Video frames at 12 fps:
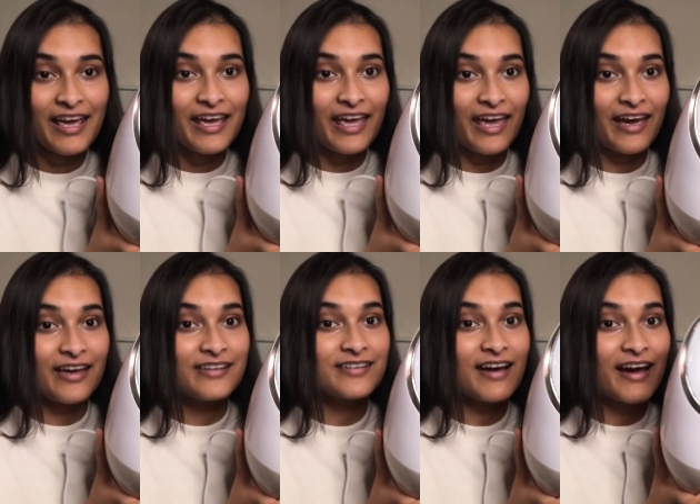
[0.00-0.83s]

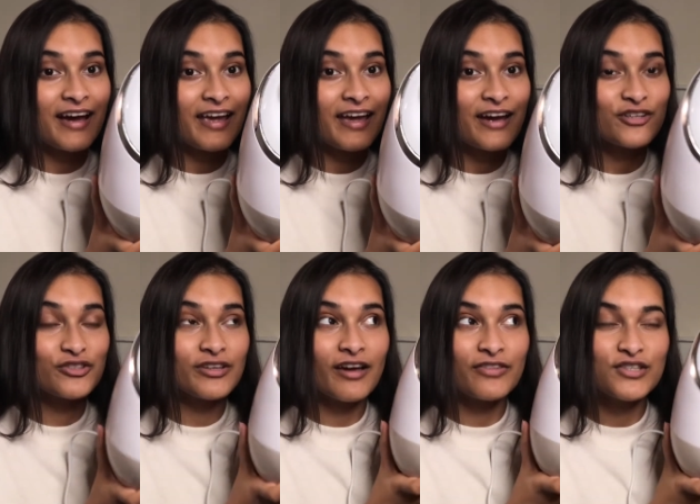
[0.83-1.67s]
and I actually
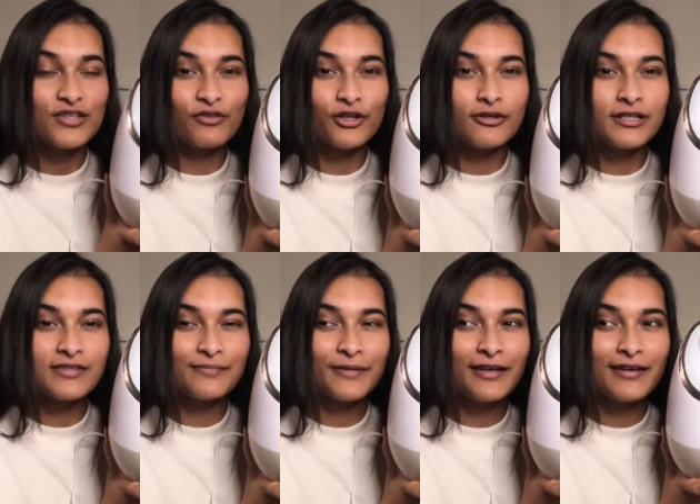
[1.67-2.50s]
got this for
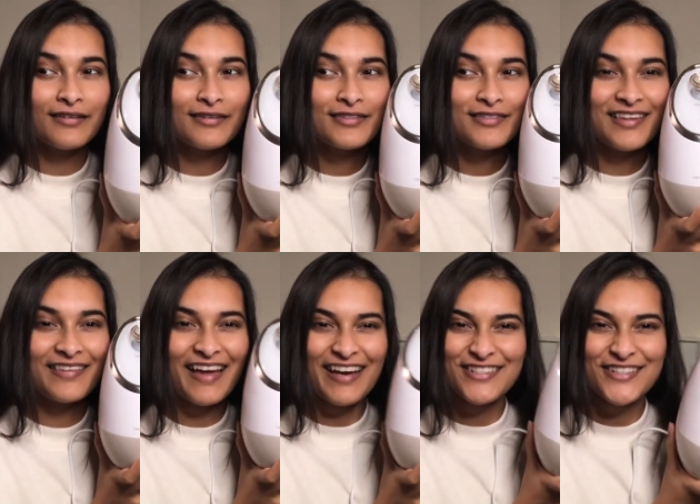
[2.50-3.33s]
Christmas
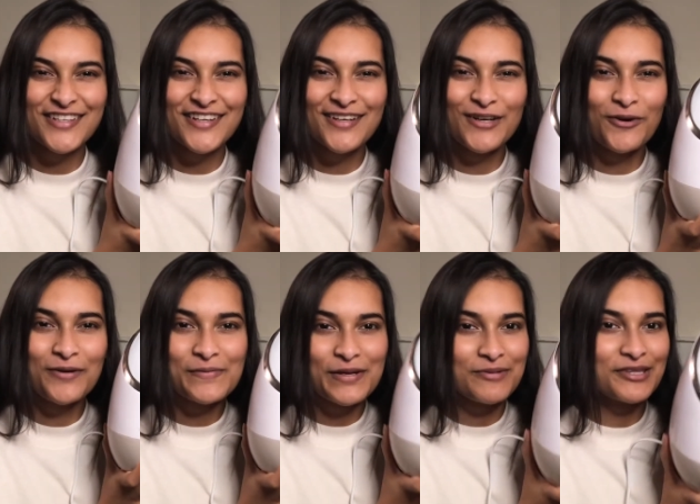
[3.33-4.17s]
last year or
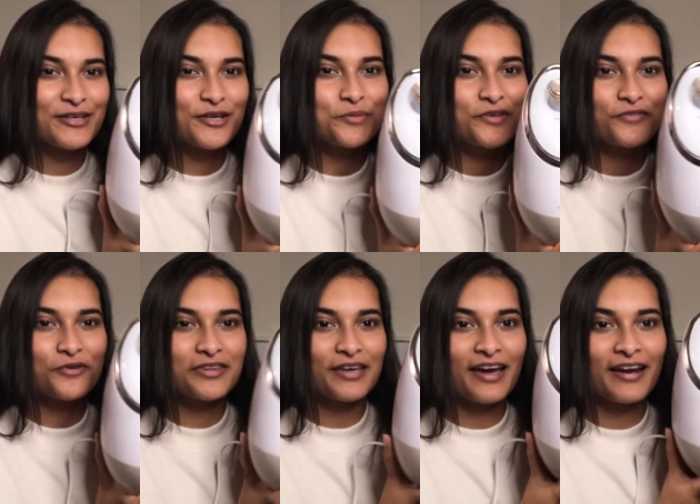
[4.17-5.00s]
maybe the year before
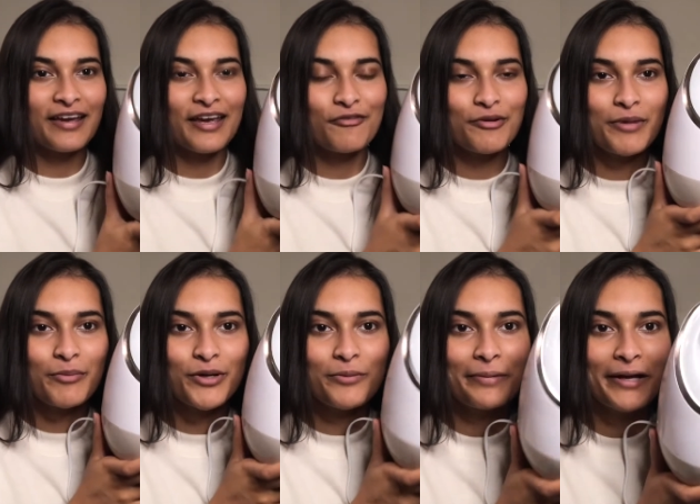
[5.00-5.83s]
that. I can't
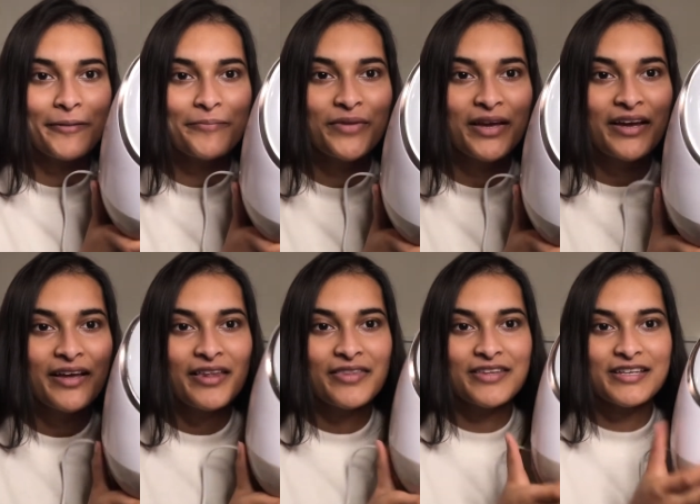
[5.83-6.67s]
remember, but
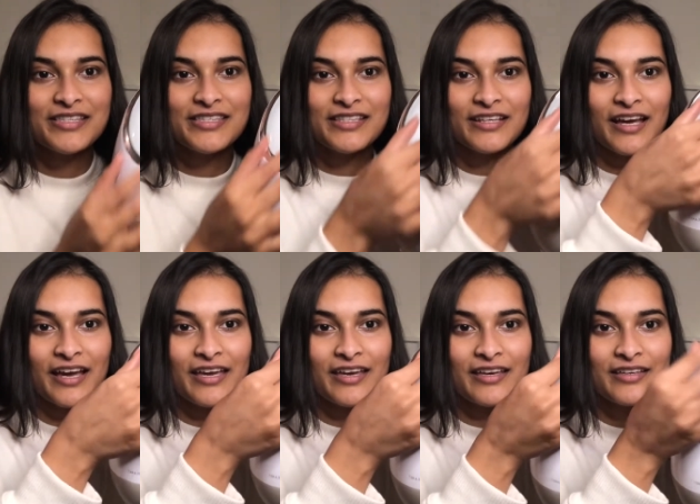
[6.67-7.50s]
this
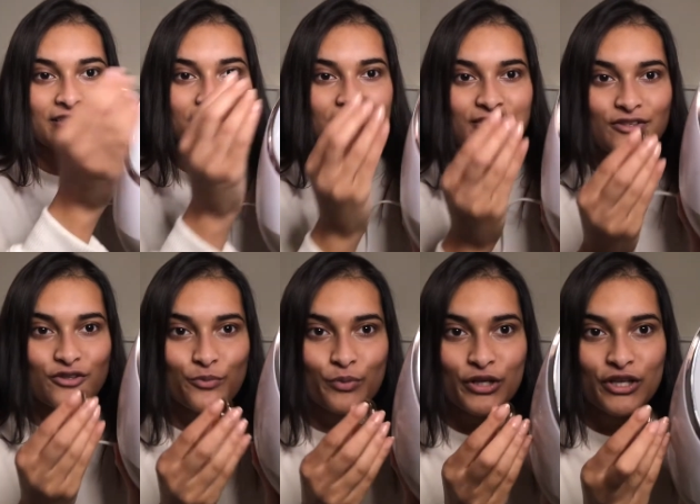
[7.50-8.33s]
is
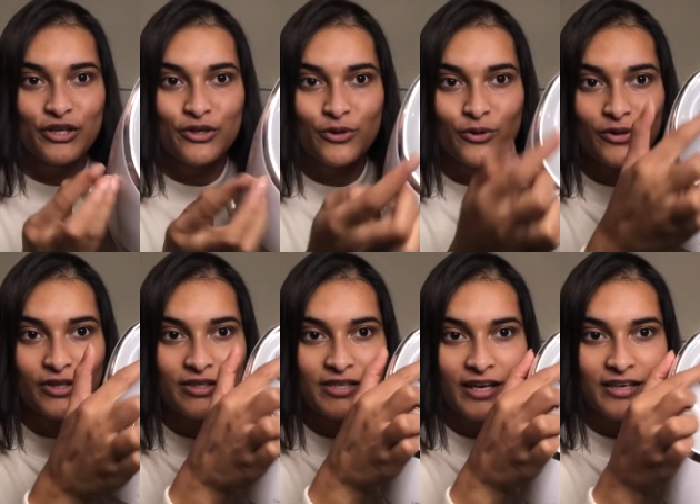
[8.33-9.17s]
super cute.
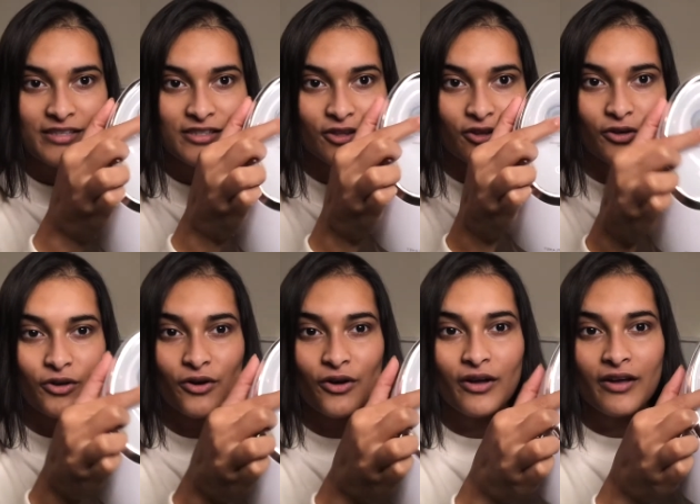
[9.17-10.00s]
This is the
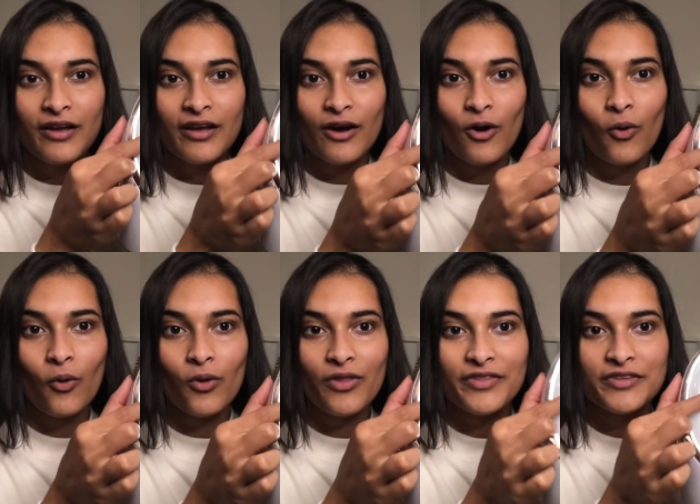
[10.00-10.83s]
little
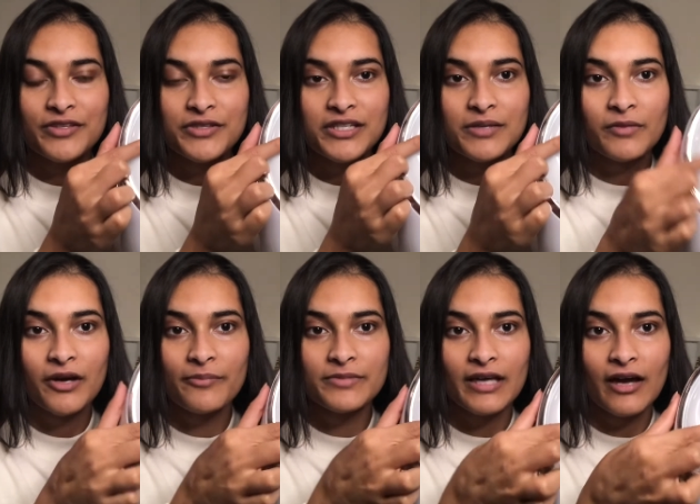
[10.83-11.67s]
hole that the steam
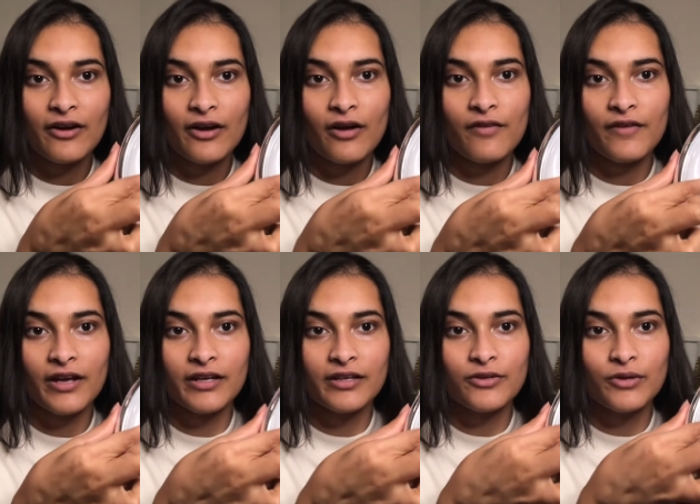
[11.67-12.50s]
comes out of and
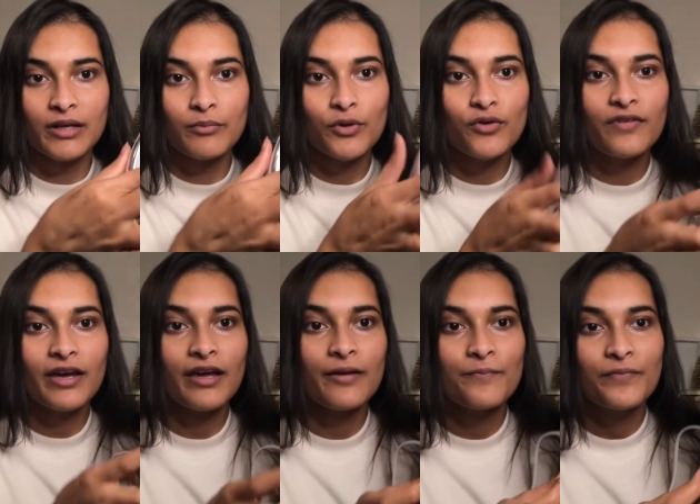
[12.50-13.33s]
it, you can move
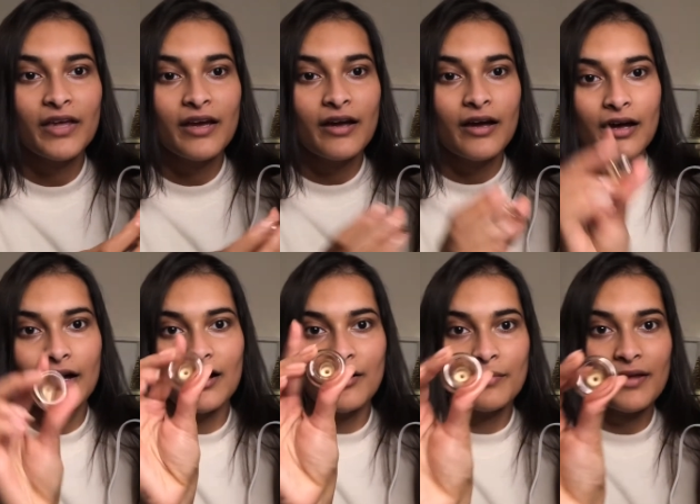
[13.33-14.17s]
it.
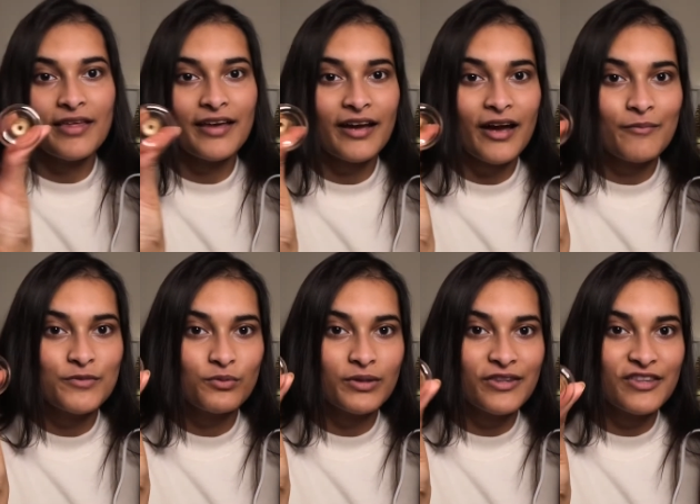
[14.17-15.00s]
Um, it comes
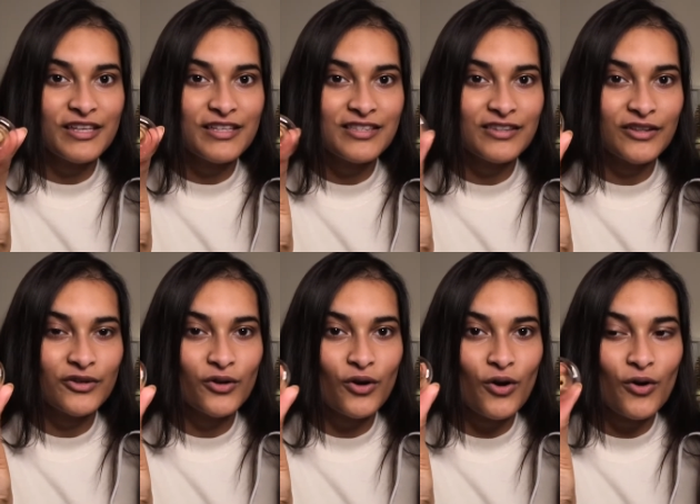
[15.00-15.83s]
with these
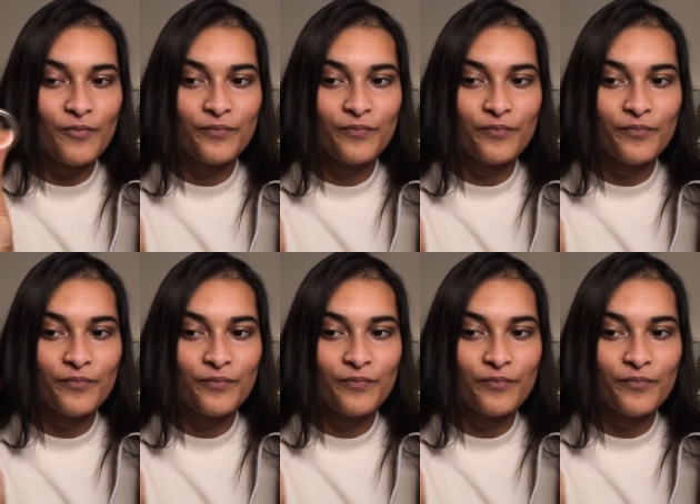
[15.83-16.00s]
little